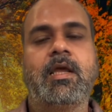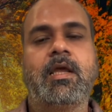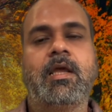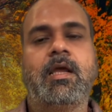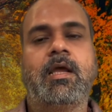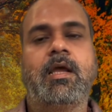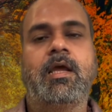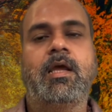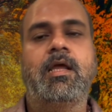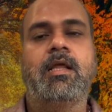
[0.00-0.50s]

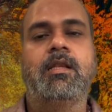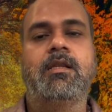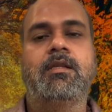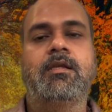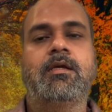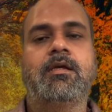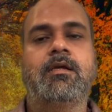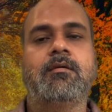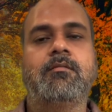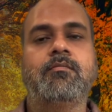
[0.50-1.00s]
and
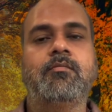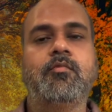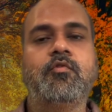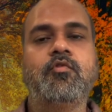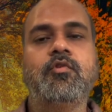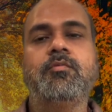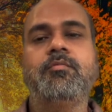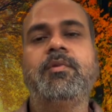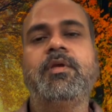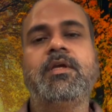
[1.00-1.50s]

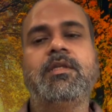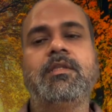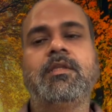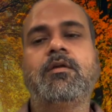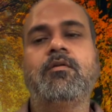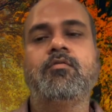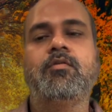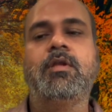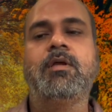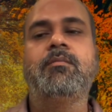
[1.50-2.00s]
moon being the
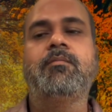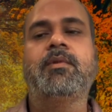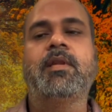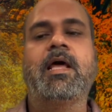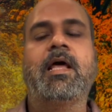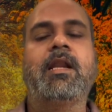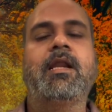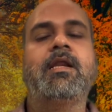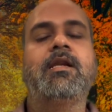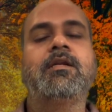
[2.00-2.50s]
ruling
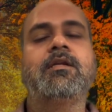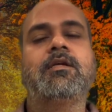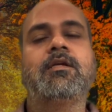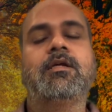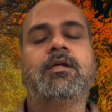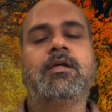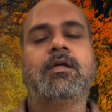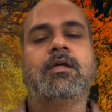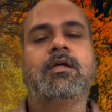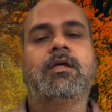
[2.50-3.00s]
planet,
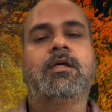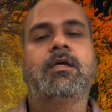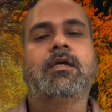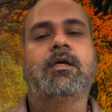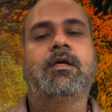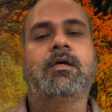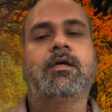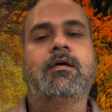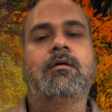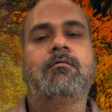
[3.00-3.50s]

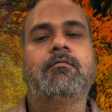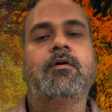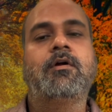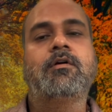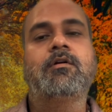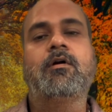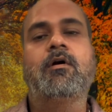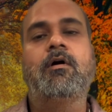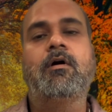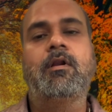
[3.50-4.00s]
what
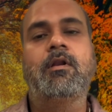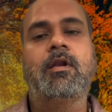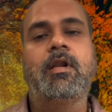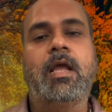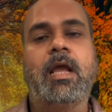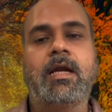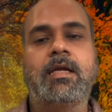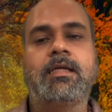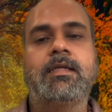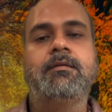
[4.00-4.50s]
all
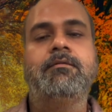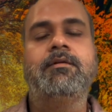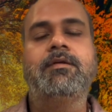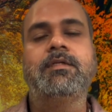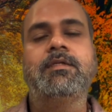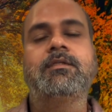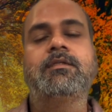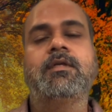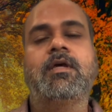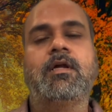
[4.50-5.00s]

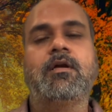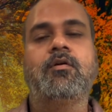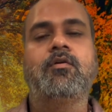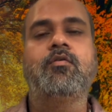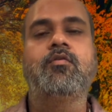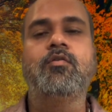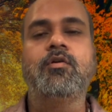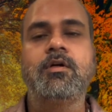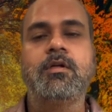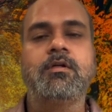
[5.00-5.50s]
activities are
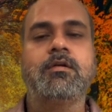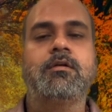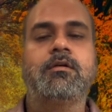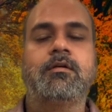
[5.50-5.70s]
good